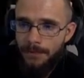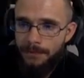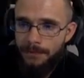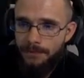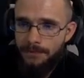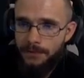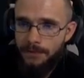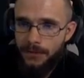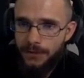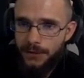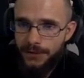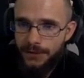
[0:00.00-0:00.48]

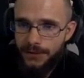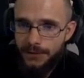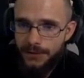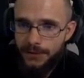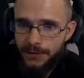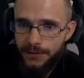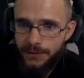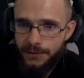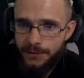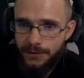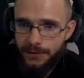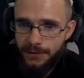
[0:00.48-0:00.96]
You can see
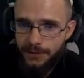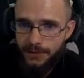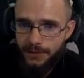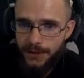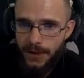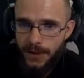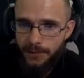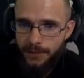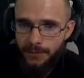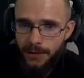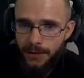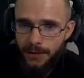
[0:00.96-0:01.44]
this little
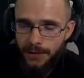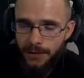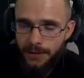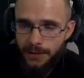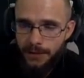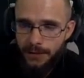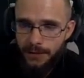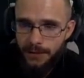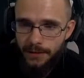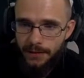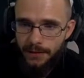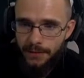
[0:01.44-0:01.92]
timeline
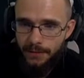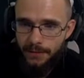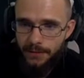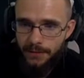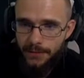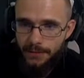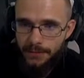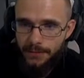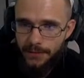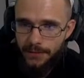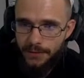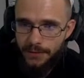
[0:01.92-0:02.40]
here,
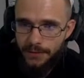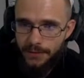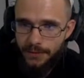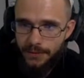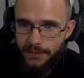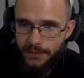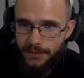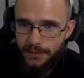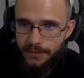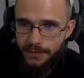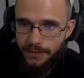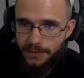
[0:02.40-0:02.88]
which will show
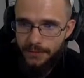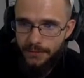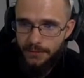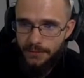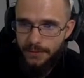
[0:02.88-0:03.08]
you